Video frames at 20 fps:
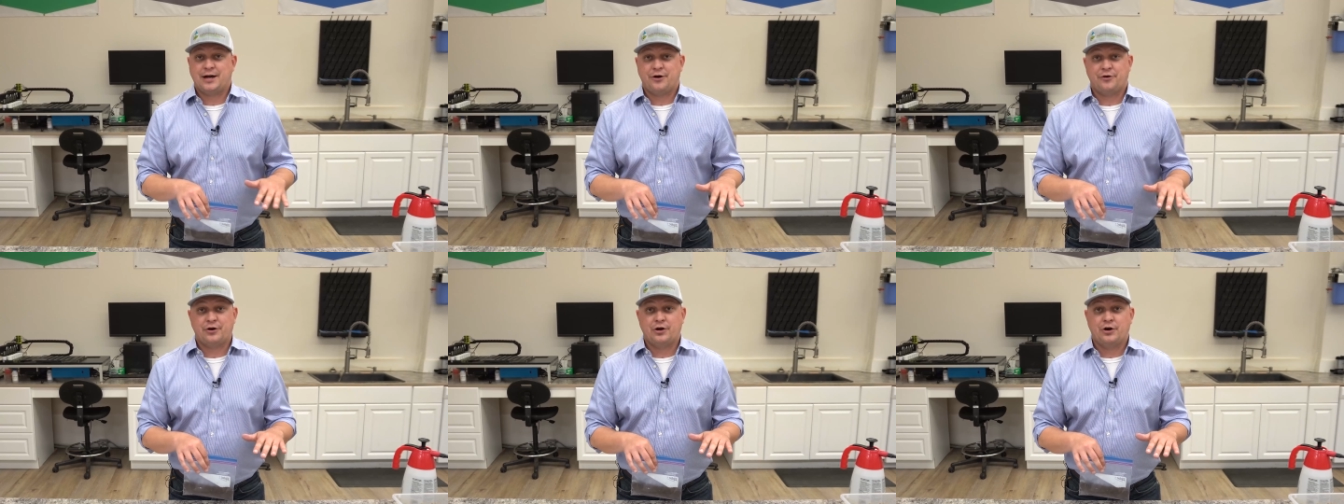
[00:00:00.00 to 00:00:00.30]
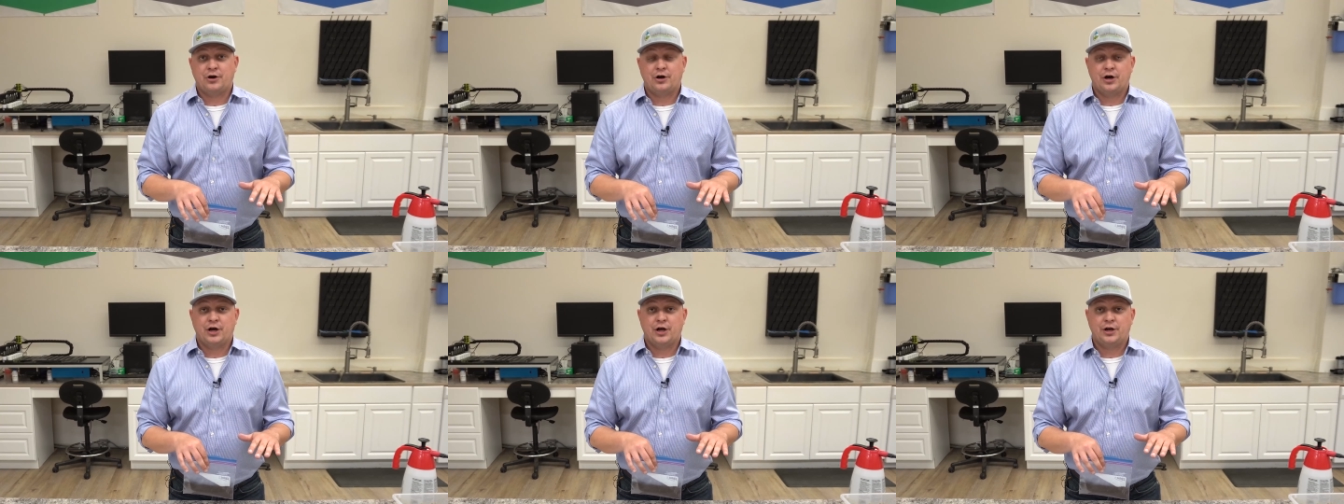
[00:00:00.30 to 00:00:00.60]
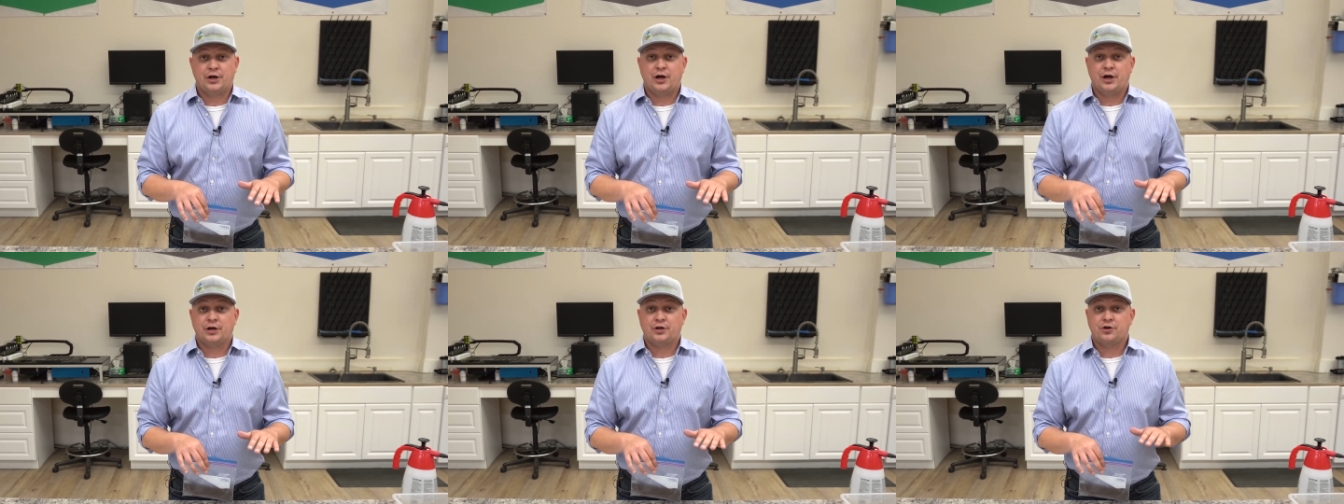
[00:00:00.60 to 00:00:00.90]
out
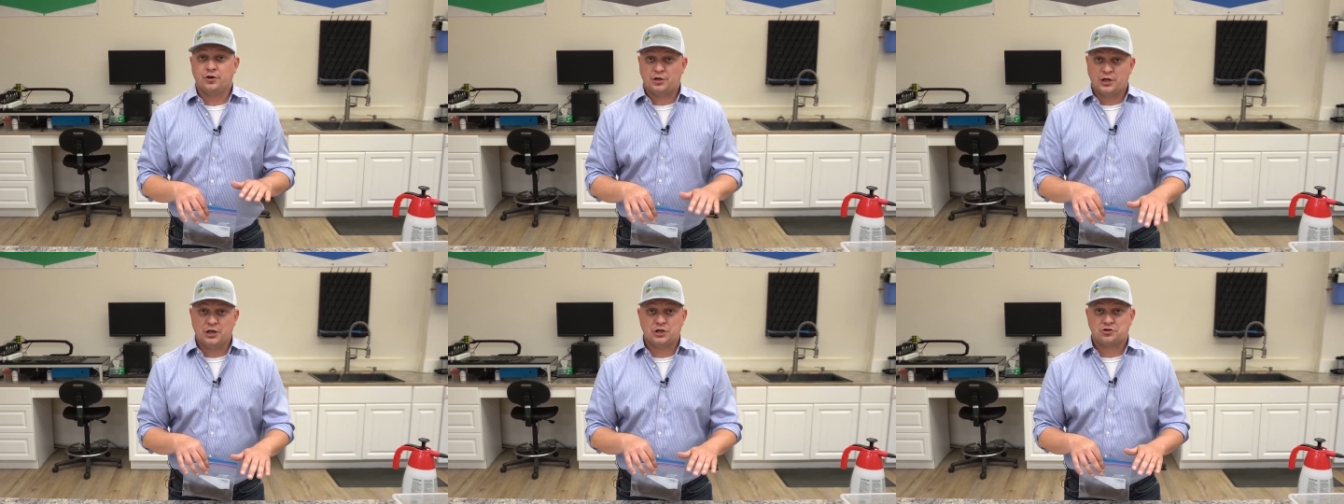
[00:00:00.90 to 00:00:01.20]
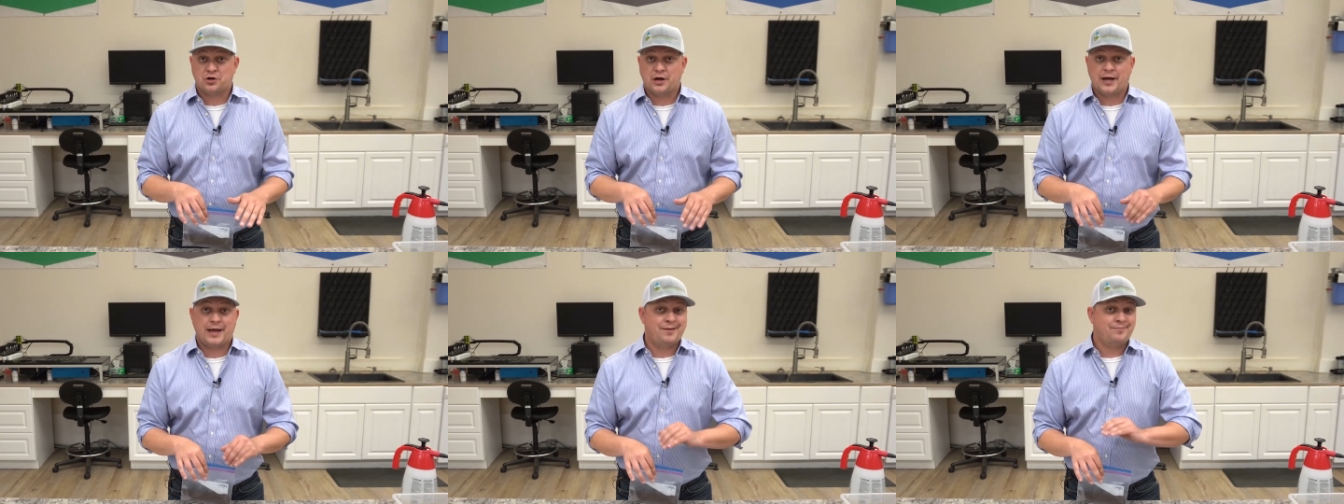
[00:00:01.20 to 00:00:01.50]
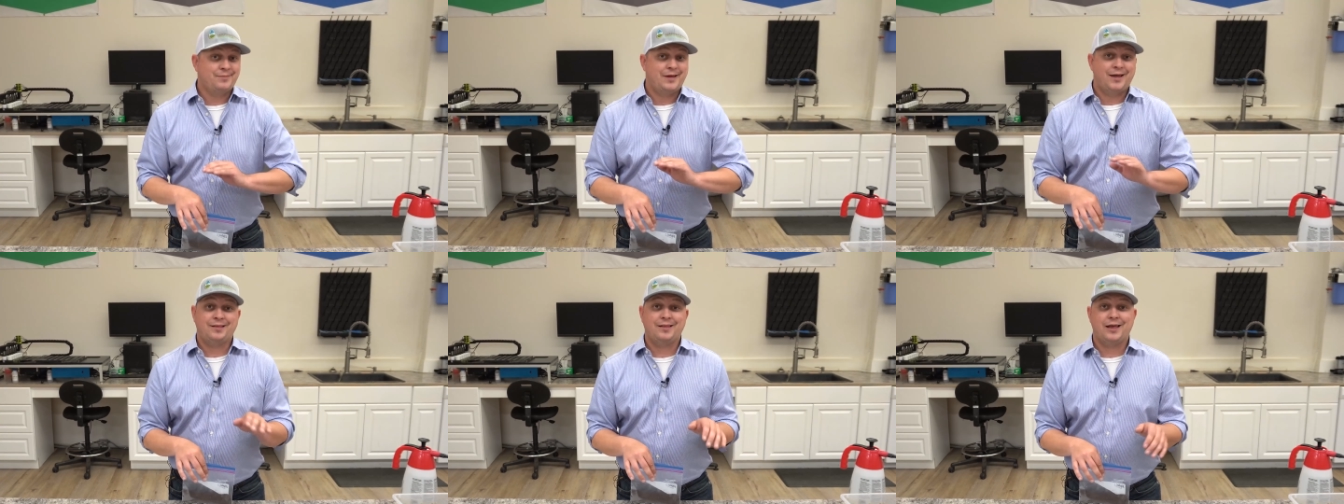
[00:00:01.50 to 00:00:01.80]
on a cookie
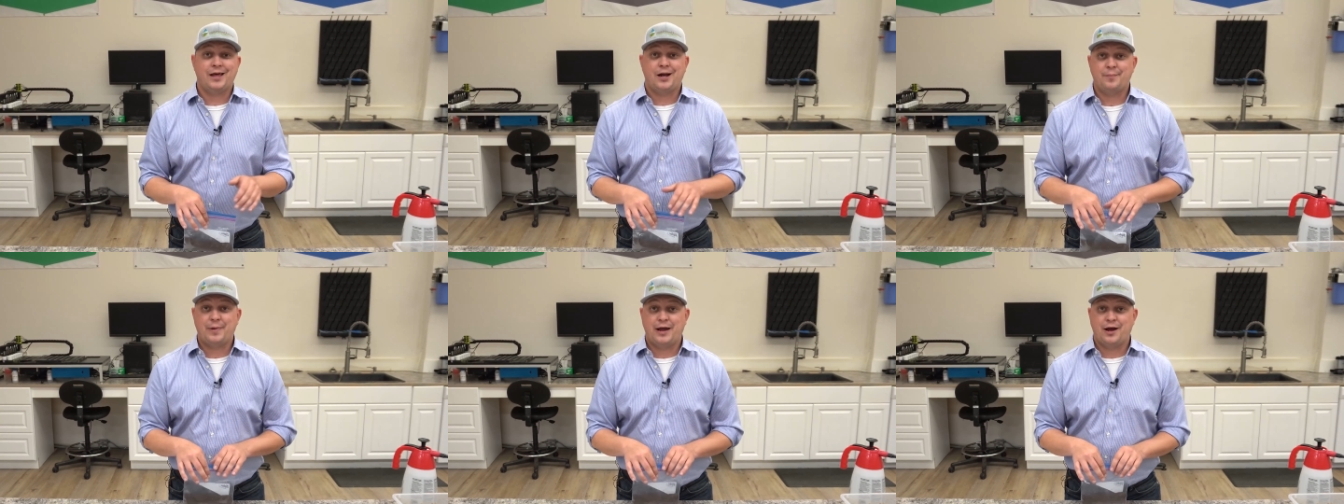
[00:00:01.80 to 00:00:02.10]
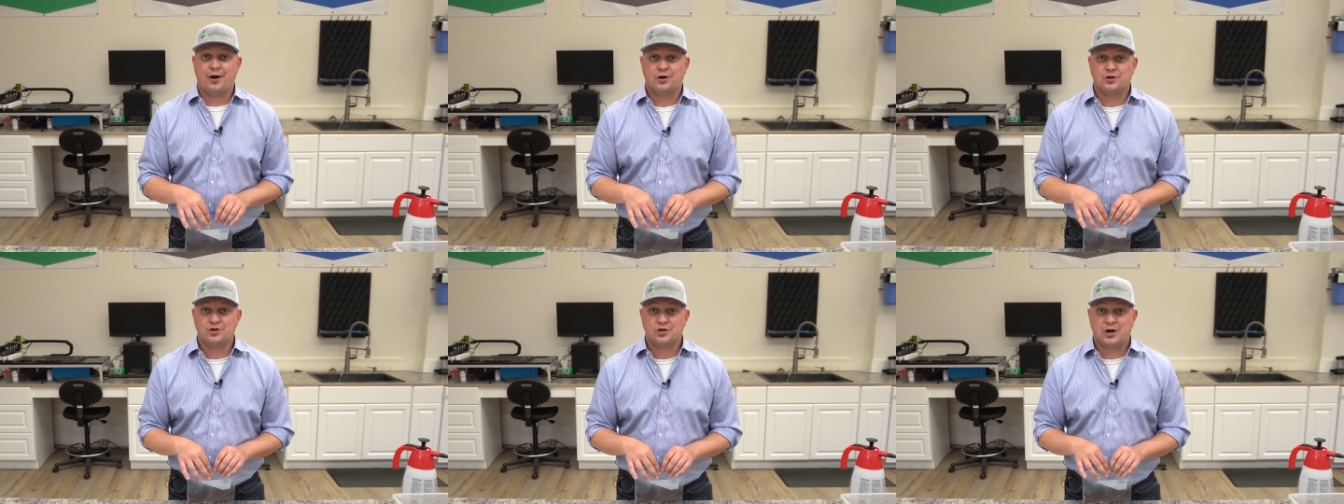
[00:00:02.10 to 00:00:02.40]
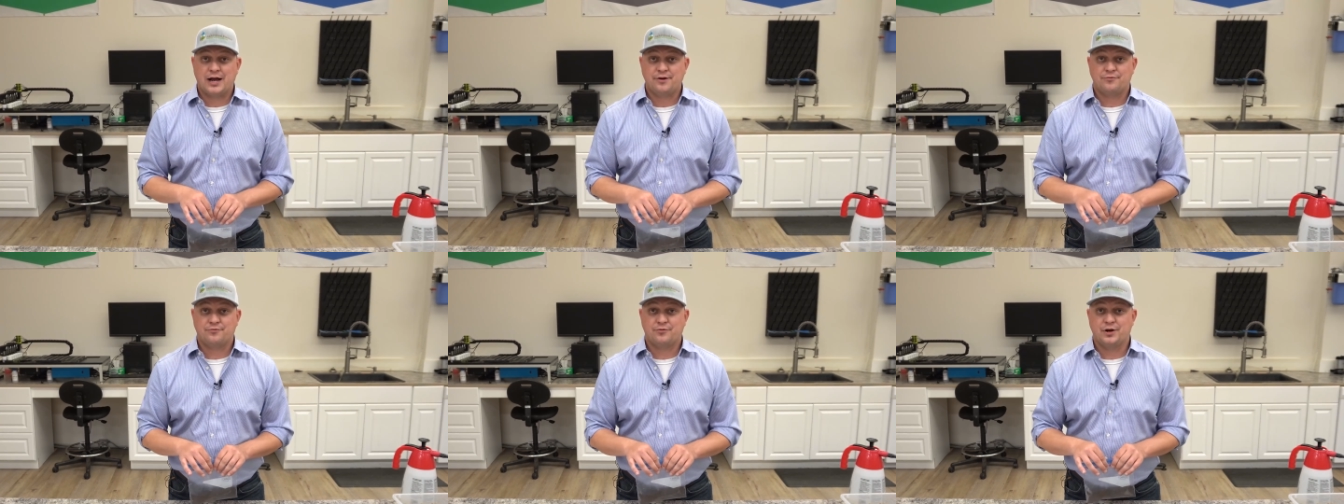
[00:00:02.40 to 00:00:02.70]
tray, and let them air
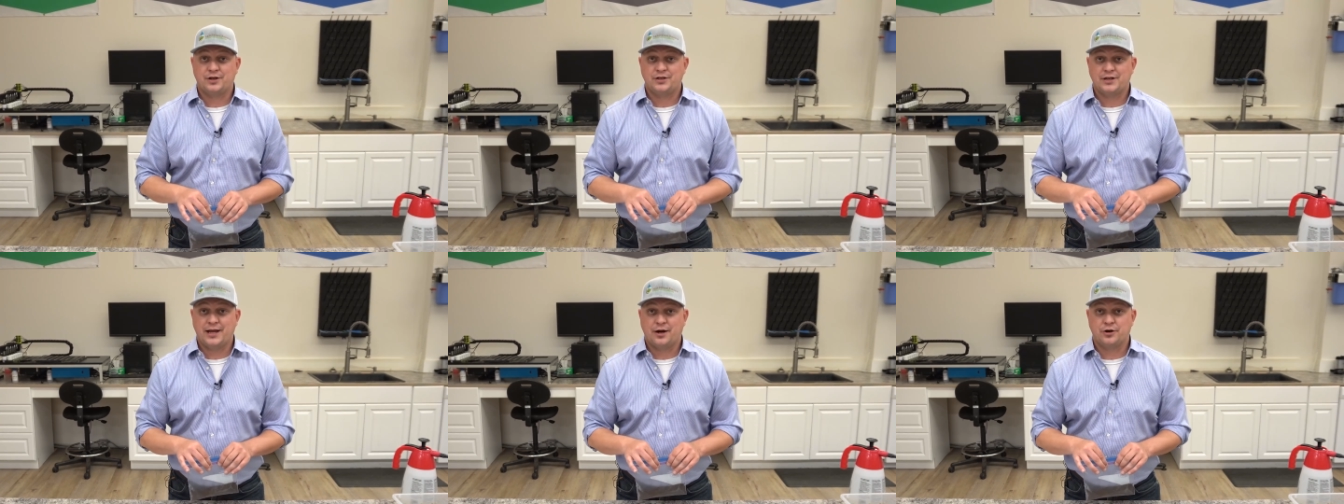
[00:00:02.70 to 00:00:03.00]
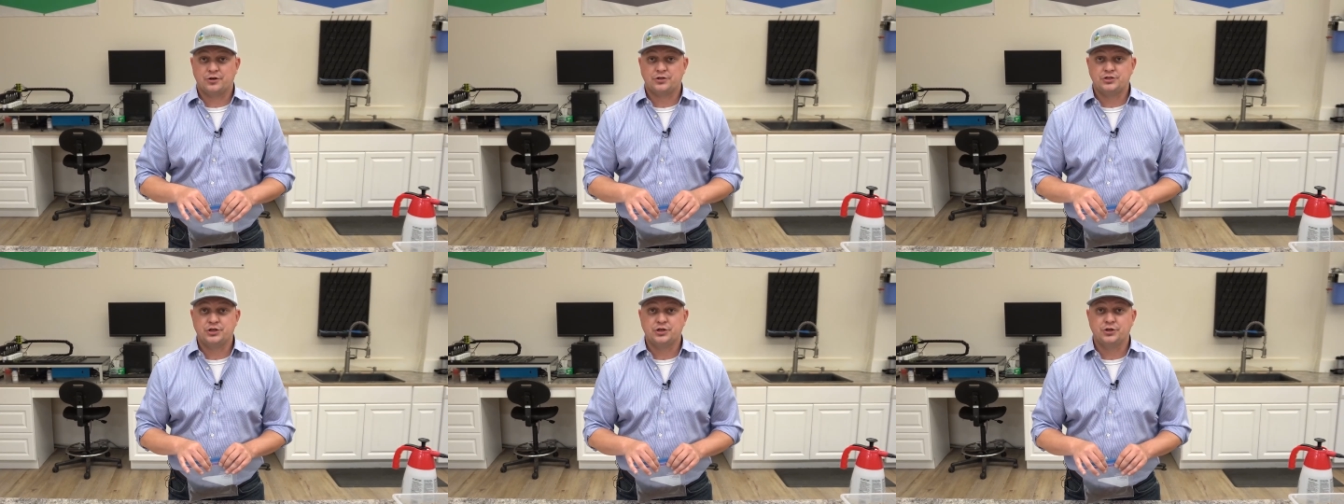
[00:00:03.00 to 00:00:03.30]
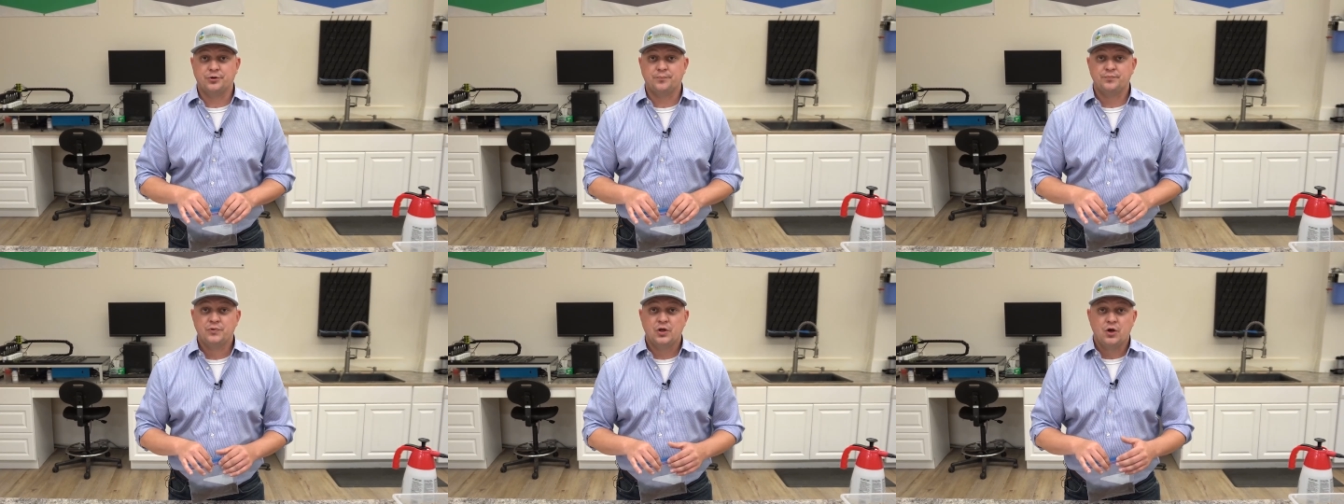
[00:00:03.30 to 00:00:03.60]
dry for a day or
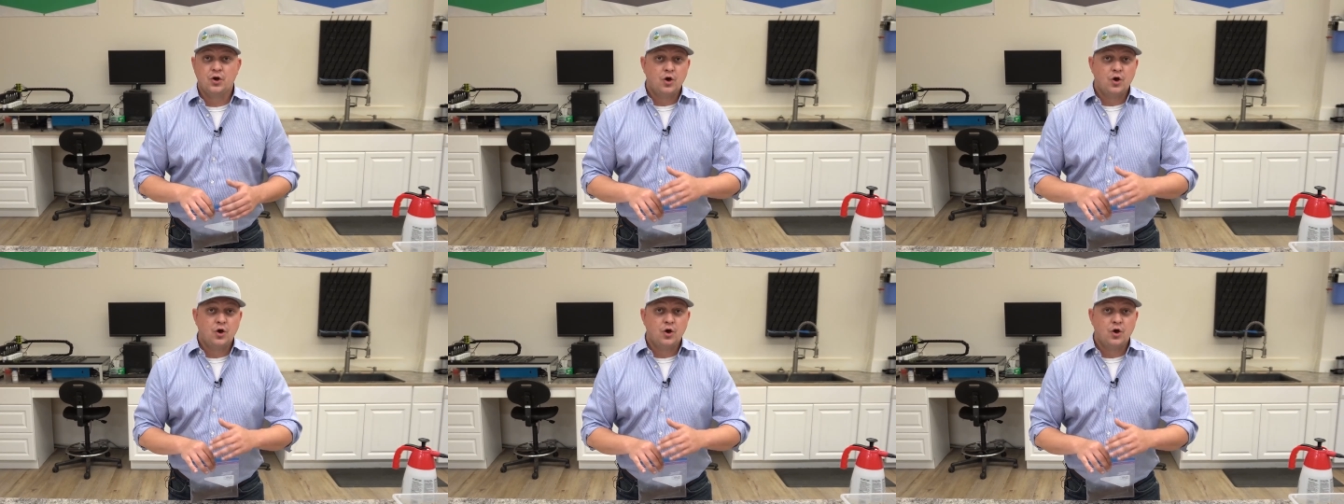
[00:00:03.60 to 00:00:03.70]
two.